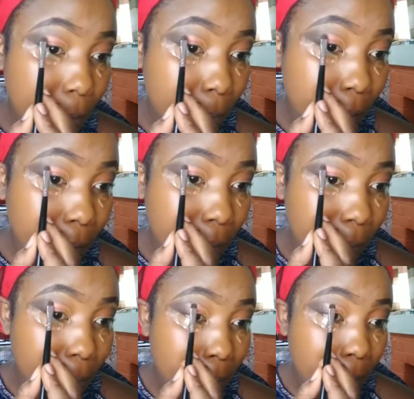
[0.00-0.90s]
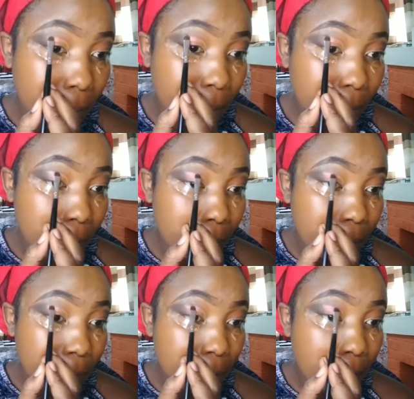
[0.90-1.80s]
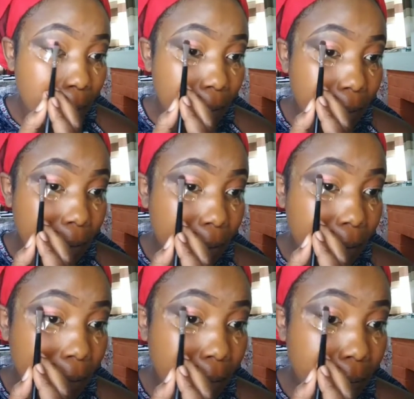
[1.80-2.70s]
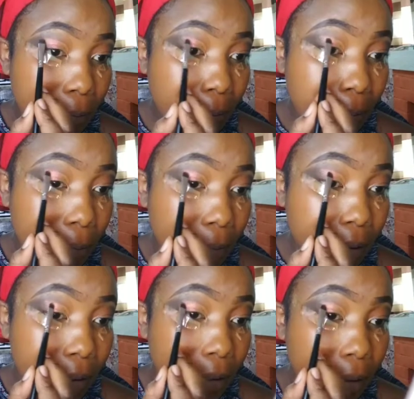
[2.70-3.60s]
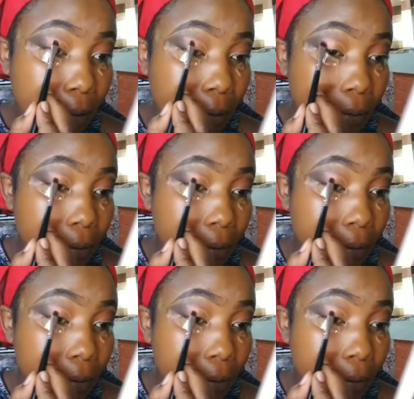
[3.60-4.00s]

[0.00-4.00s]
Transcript: I'm in a group of schools, getting attention from niggers,